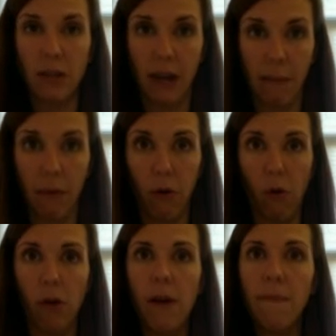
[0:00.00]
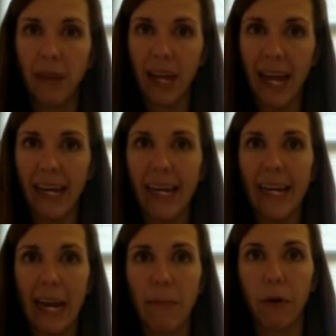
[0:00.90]
dipole in a
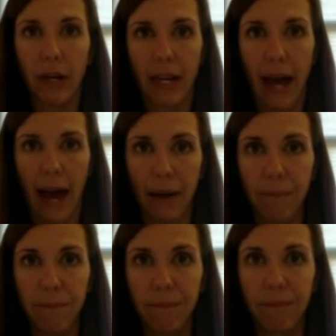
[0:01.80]
neighboring atom.